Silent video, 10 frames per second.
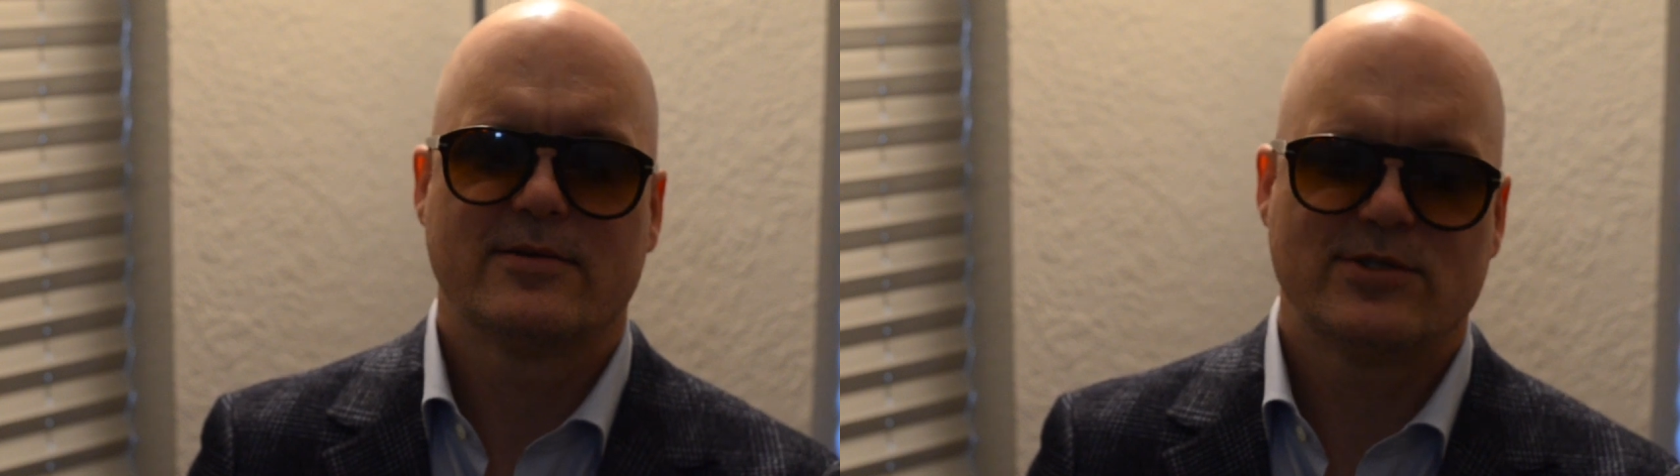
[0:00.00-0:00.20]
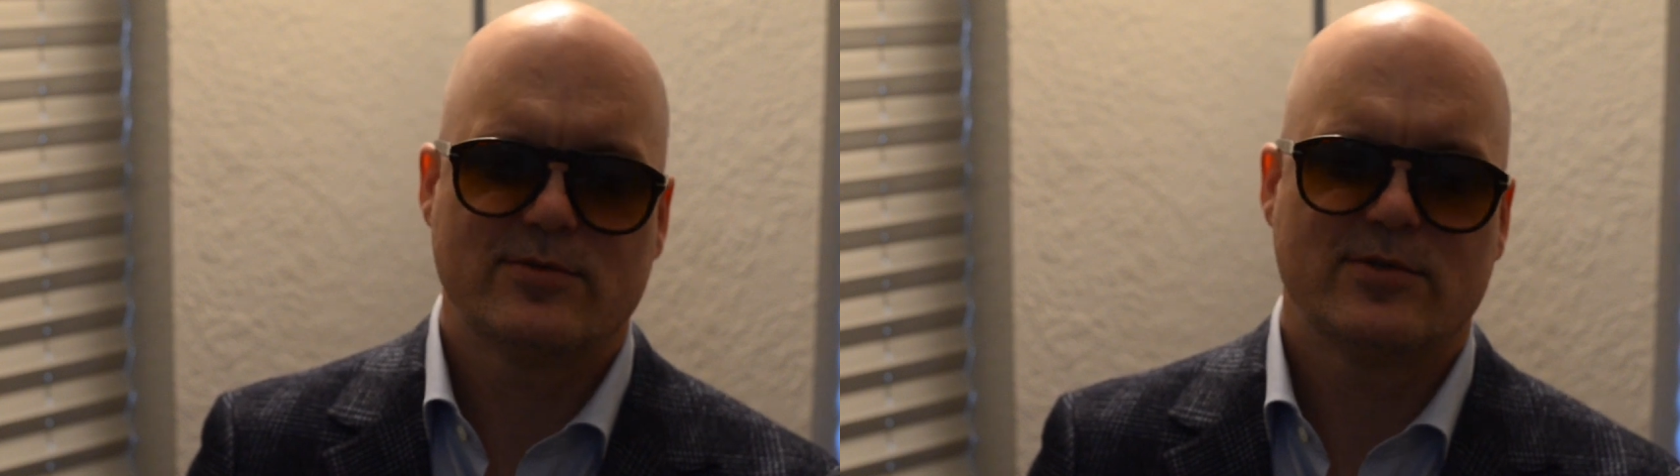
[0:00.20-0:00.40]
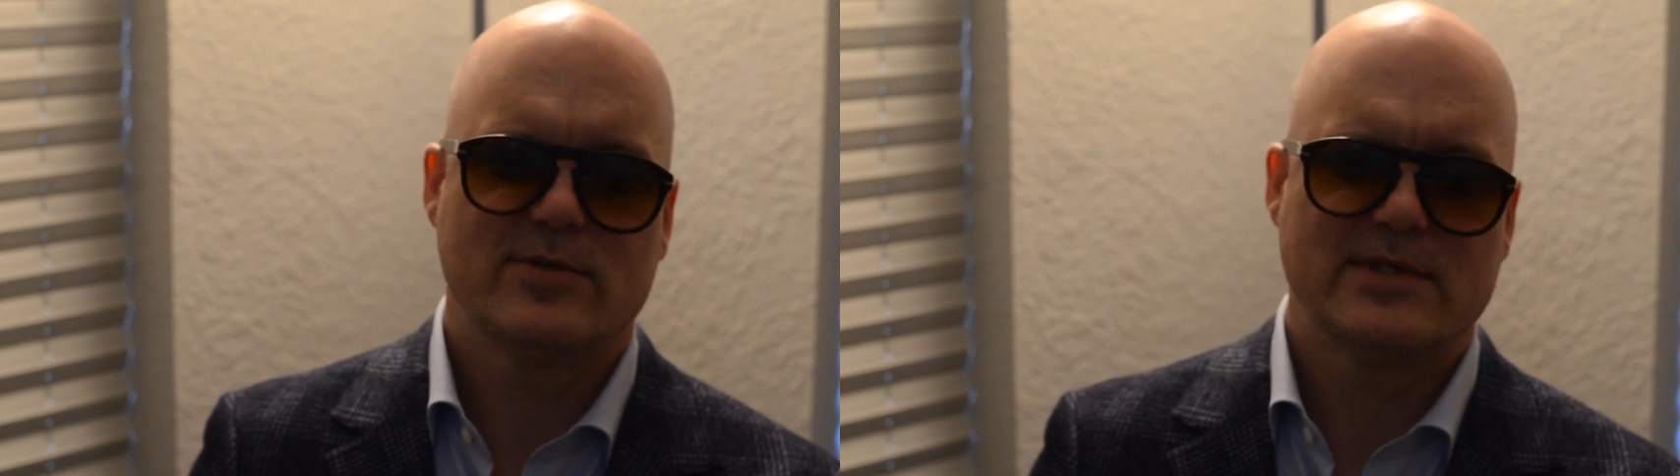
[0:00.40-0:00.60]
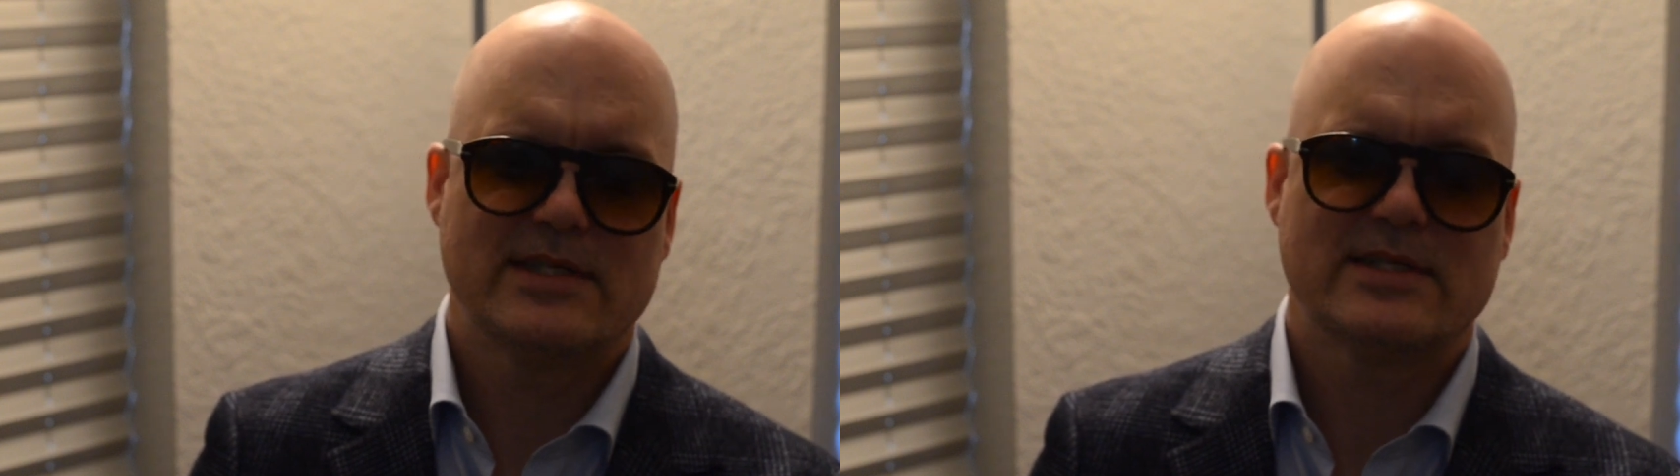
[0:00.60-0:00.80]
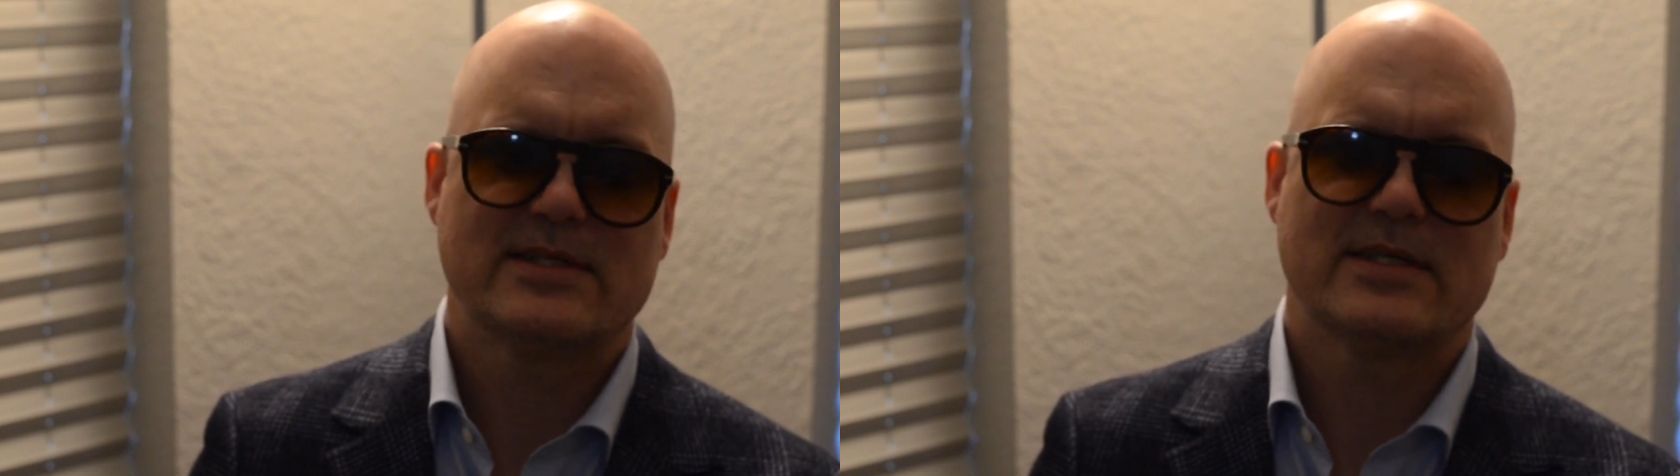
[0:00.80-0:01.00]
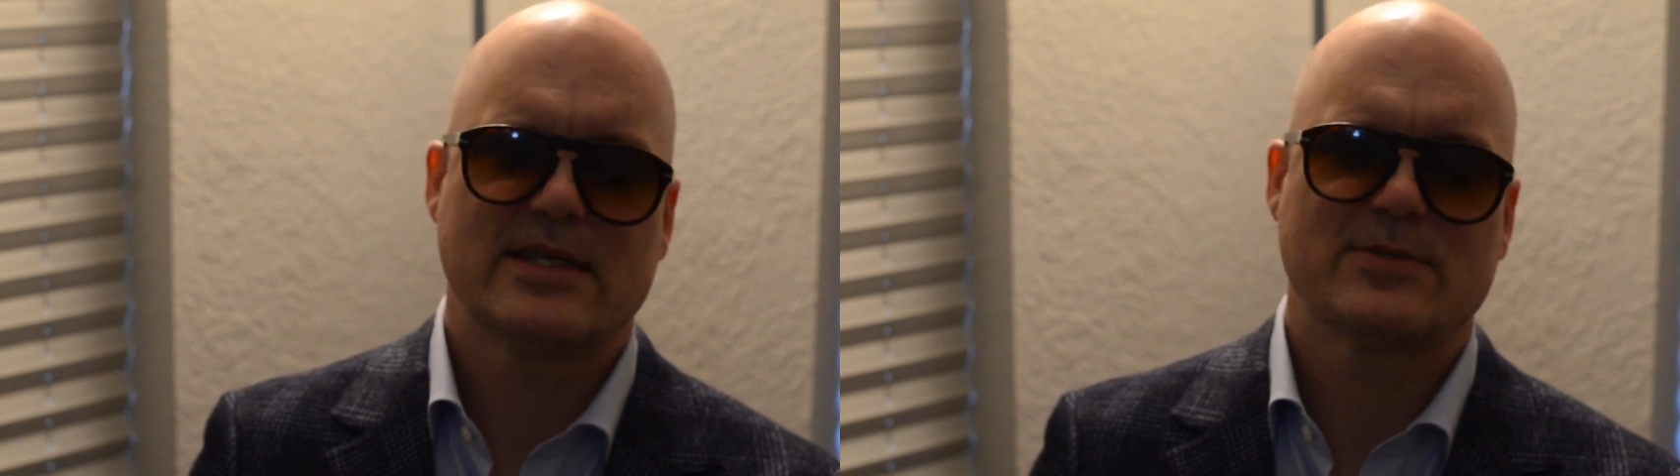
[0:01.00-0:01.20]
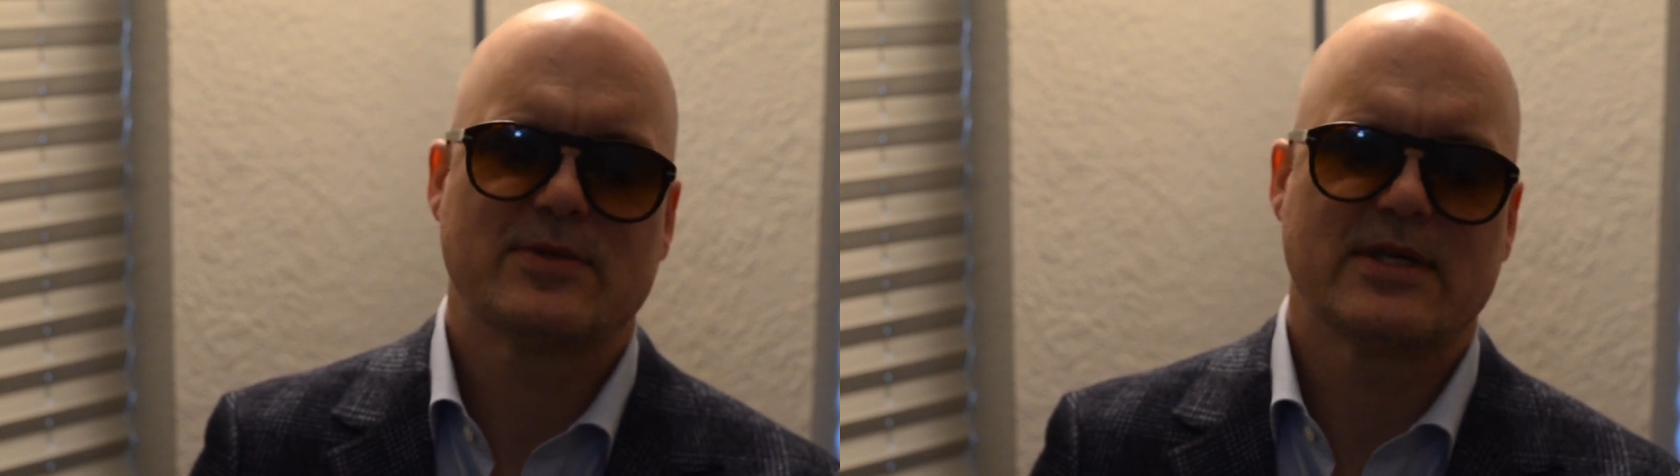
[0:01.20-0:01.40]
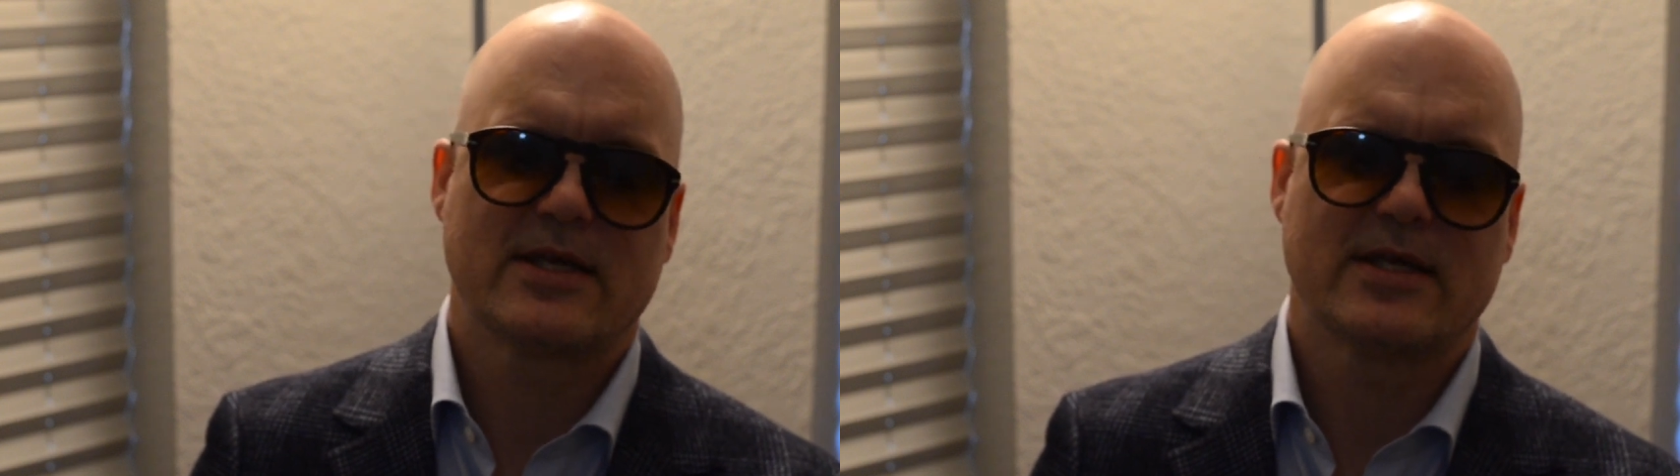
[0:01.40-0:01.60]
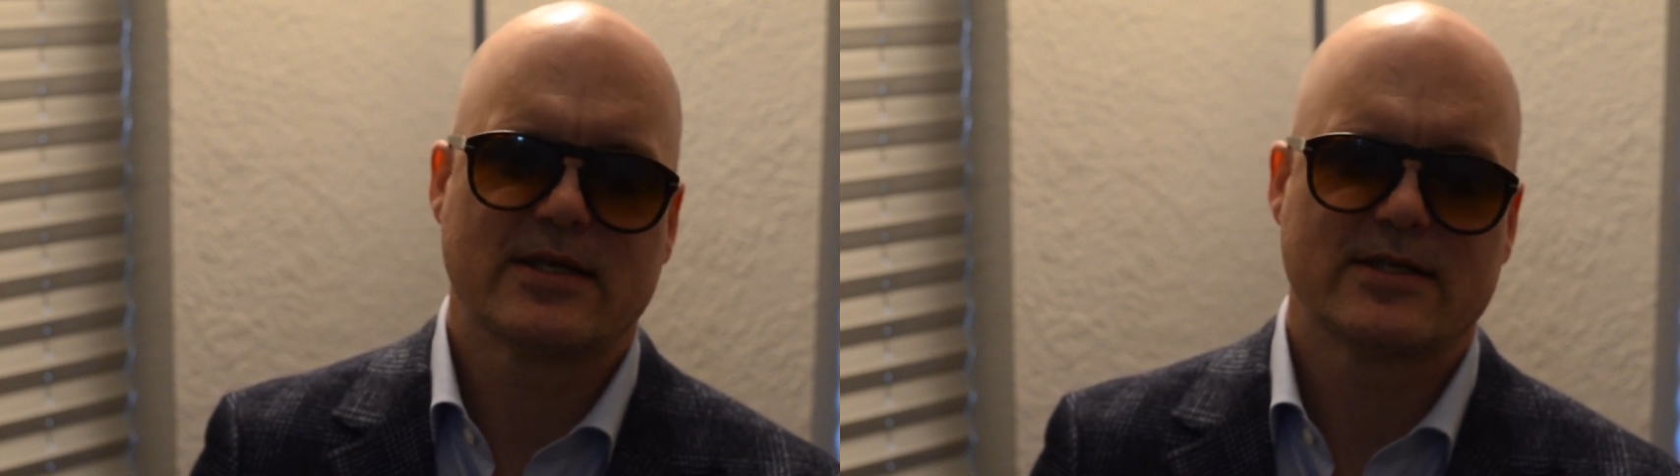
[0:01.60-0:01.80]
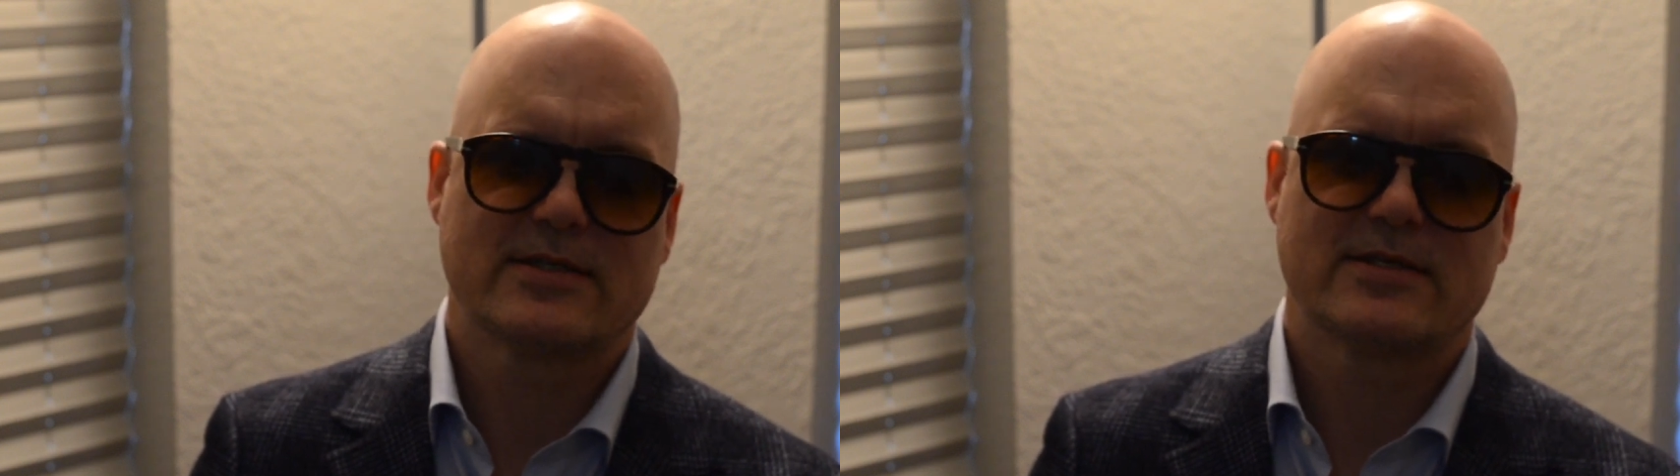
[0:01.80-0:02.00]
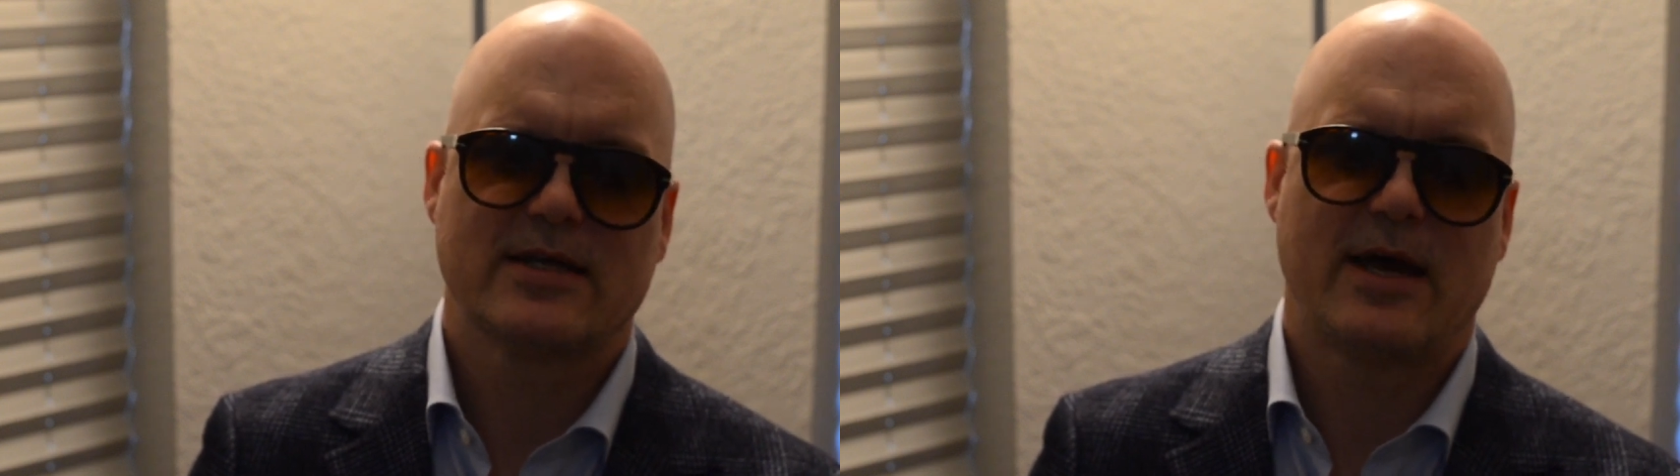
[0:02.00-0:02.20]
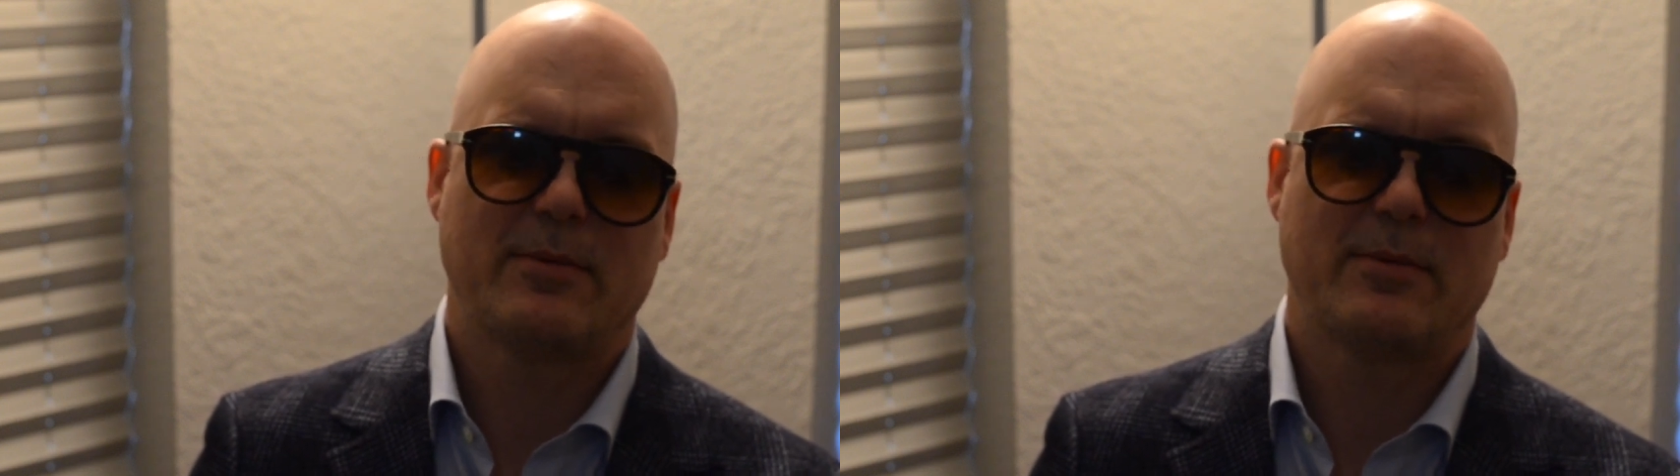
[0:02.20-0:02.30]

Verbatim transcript: shoe enthusiasts, that's ridiculous.